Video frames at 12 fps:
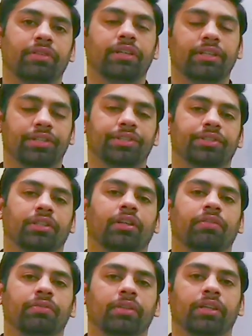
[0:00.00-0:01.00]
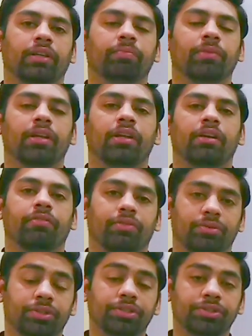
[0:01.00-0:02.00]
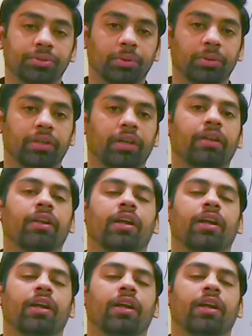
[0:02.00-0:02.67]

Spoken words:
the condition of the frozen shoulder.